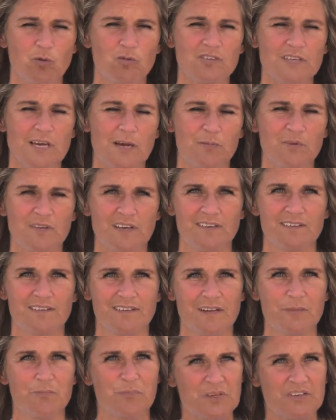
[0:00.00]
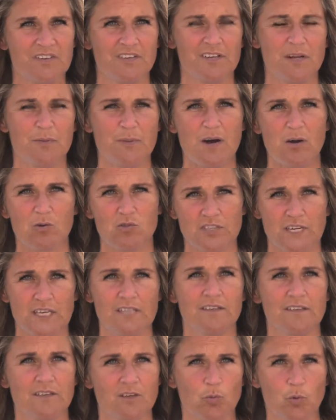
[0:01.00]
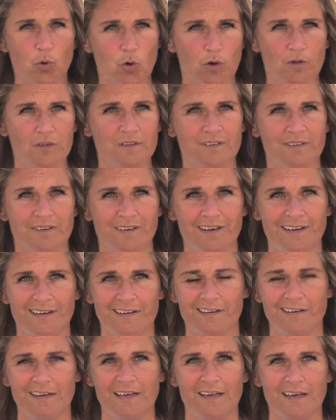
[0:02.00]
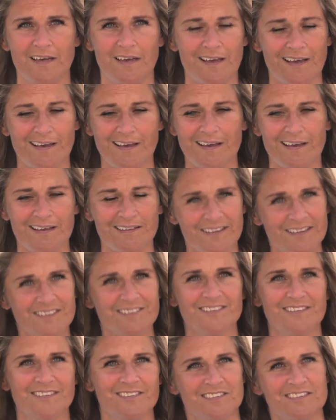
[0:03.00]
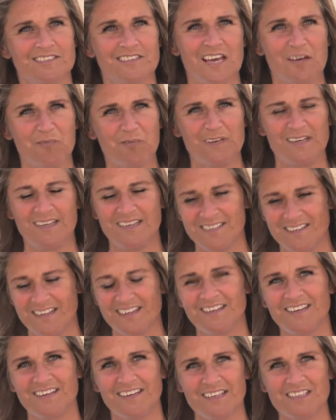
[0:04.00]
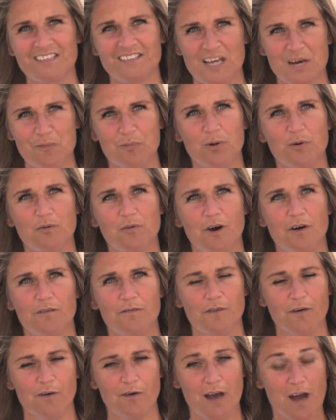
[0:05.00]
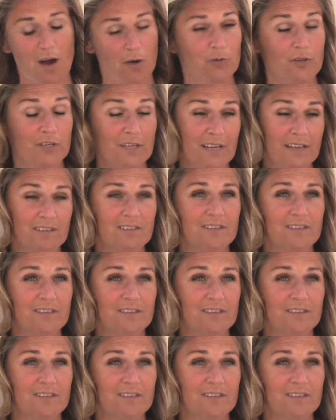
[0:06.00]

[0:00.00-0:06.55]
Novozymes has an ambition about changing the world, and this is exactly an example of uh, how you can